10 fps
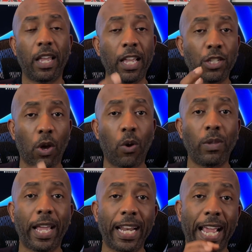
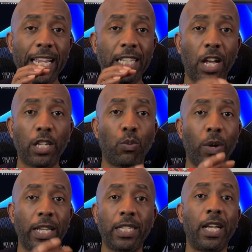And he does
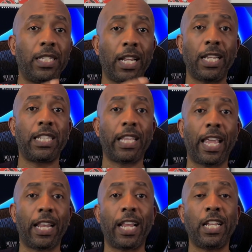what he does in his
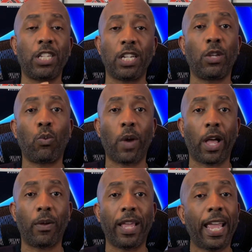lane, and he does it
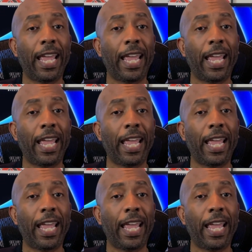well.